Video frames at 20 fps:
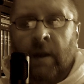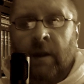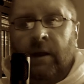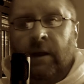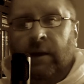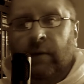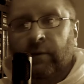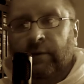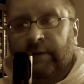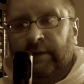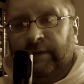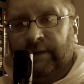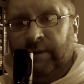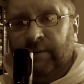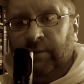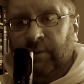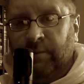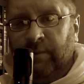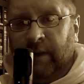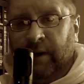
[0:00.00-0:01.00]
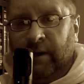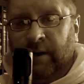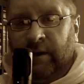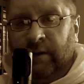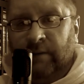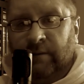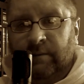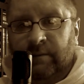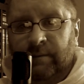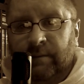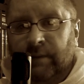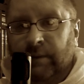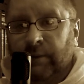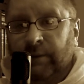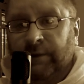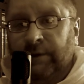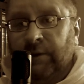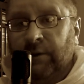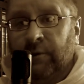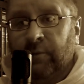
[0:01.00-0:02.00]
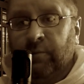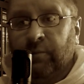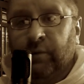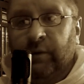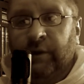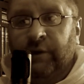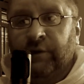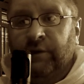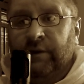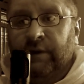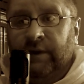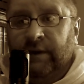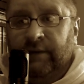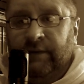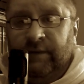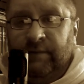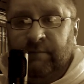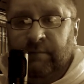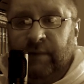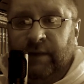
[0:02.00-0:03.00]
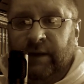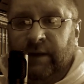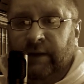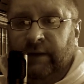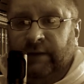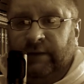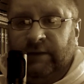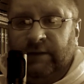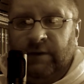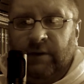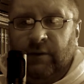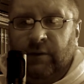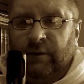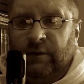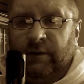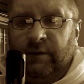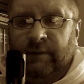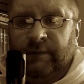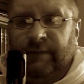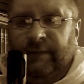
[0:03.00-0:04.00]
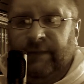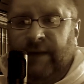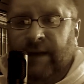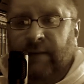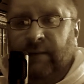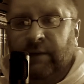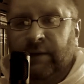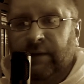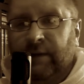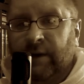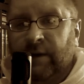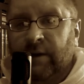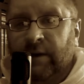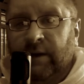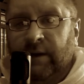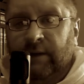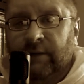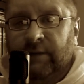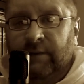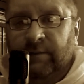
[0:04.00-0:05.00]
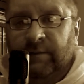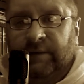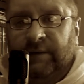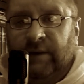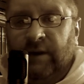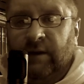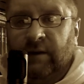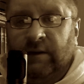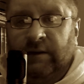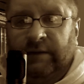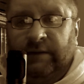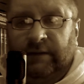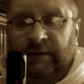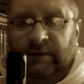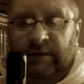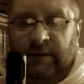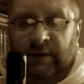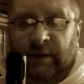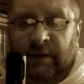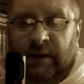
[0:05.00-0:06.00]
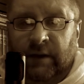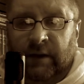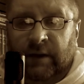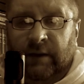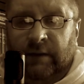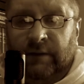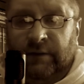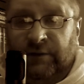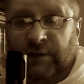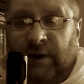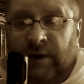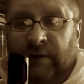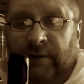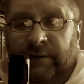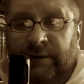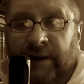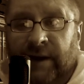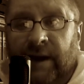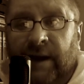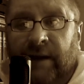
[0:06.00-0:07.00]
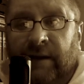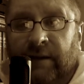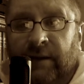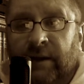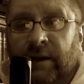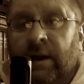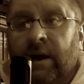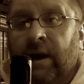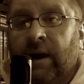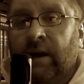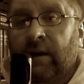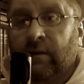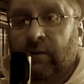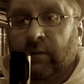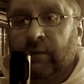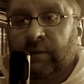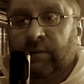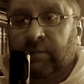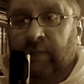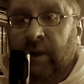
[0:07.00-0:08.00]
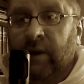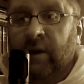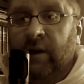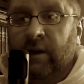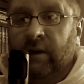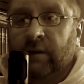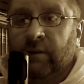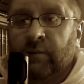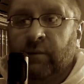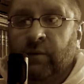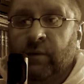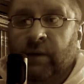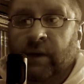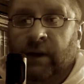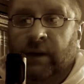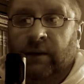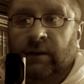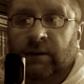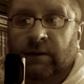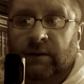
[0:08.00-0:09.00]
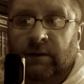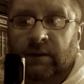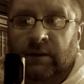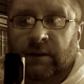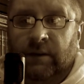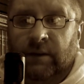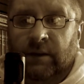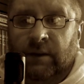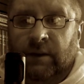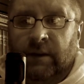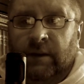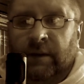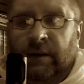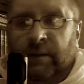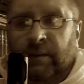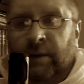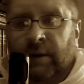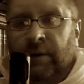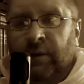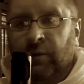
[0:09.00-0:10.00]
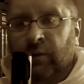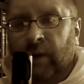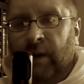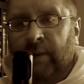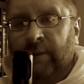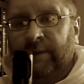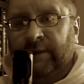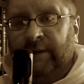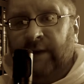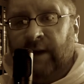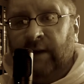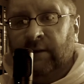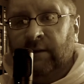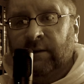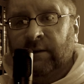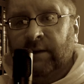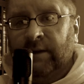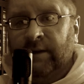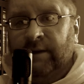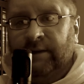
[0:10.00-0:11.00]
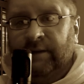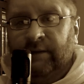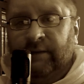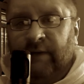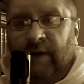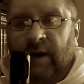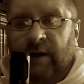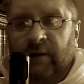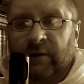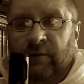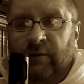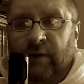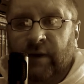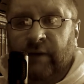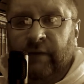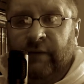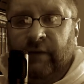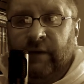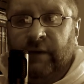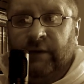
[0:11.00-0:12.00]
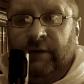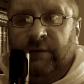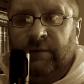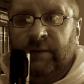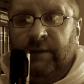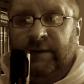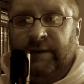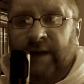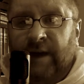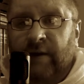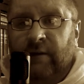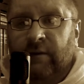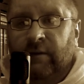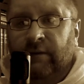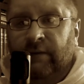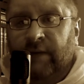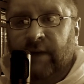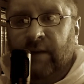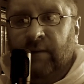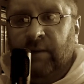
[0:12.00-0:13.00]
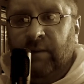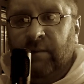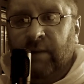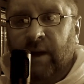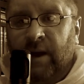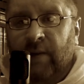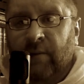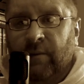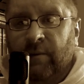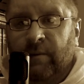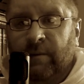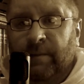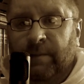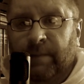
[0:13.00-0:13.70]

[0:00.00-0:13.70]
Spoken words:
It was a simple burial. There was no preacher to give them peace, no other family there to give them solace. The child died in the night and was buried in the morning. The mother wept silently as the father read a verse from the tattered family Bible.